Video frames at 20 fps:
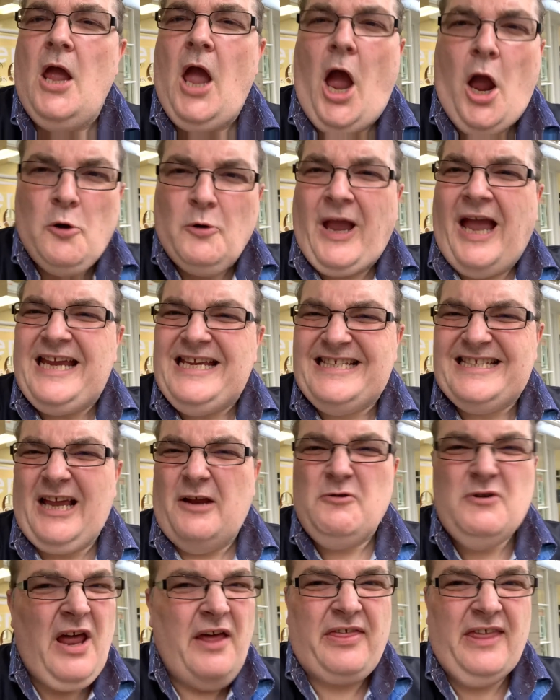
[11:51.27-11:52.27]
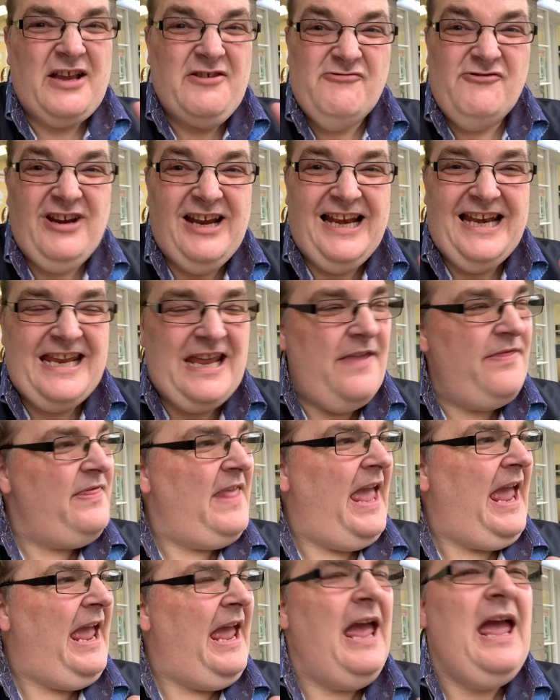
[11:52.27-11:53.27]
Okay, so nothing really in
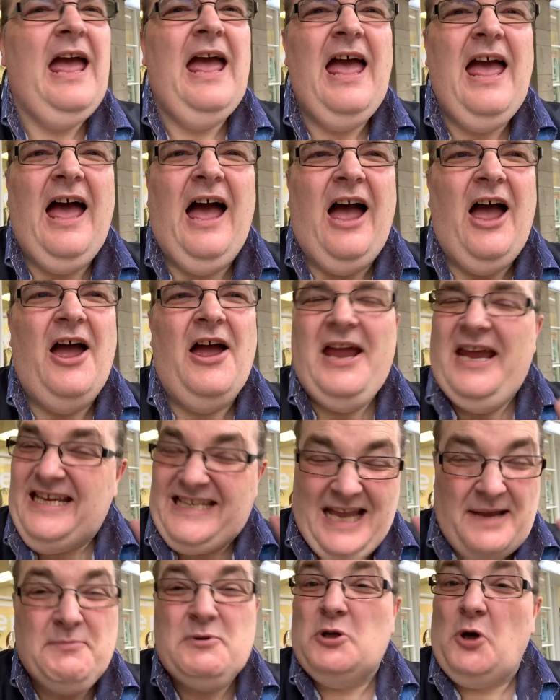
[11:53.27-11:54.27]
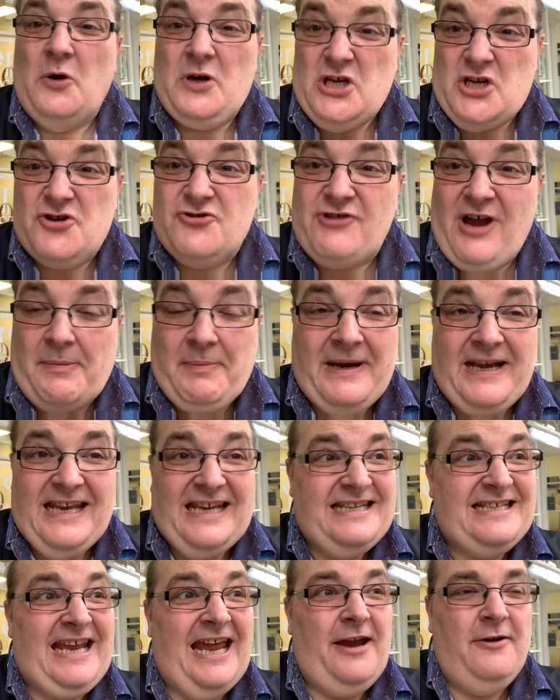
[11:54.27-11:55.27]
there. It's absolutely crapping
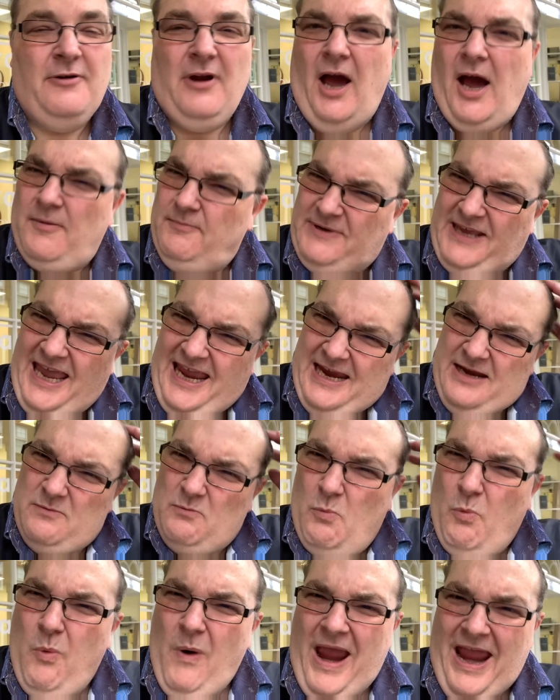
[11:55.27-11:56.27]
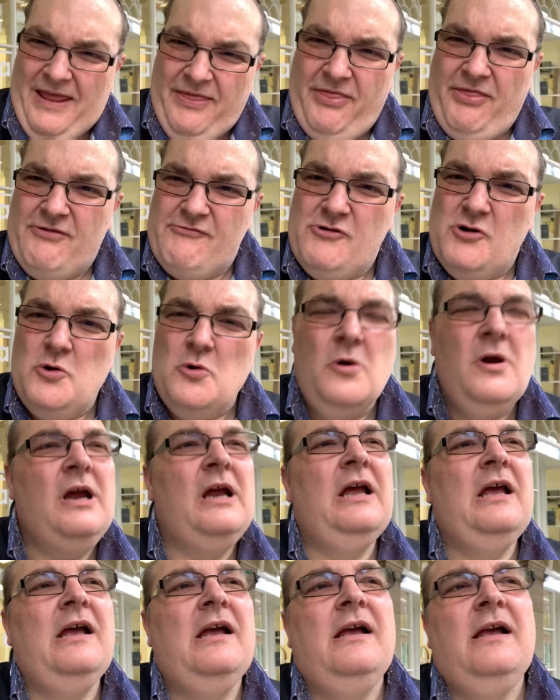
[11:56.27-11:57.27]
it down. I'm getting wet through.
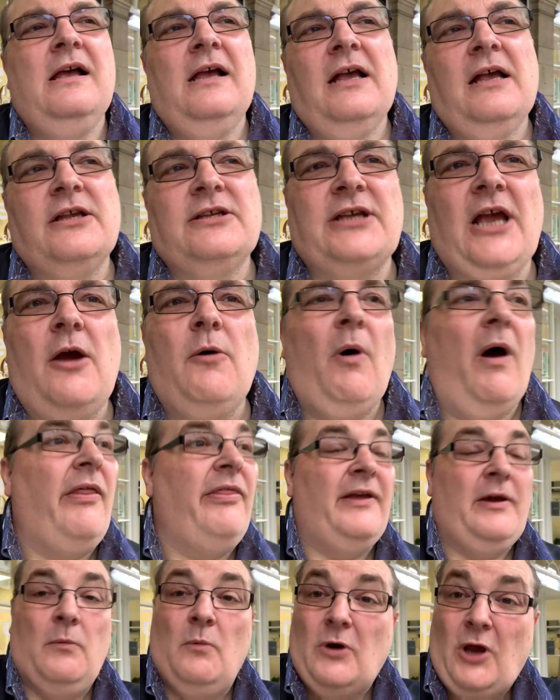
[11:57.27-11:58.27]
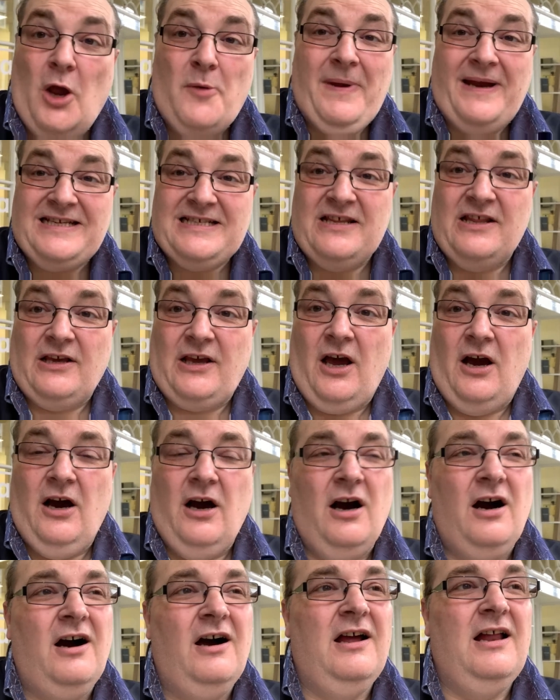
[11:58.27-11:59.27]
So I think we'll go back to the
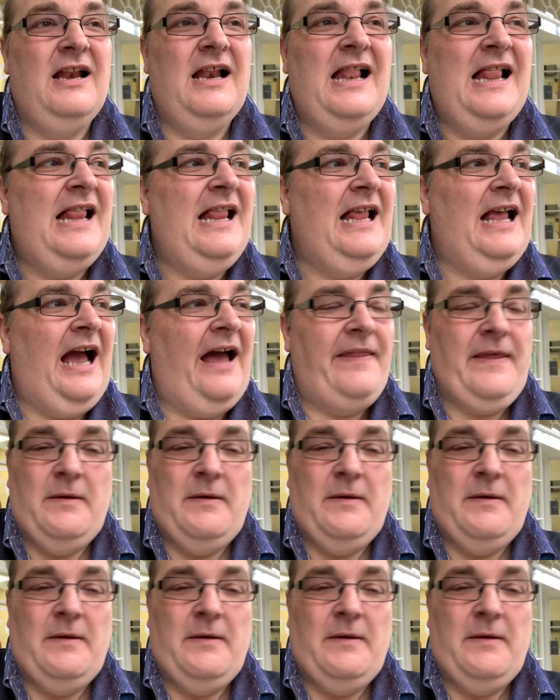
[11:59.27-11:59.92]
car and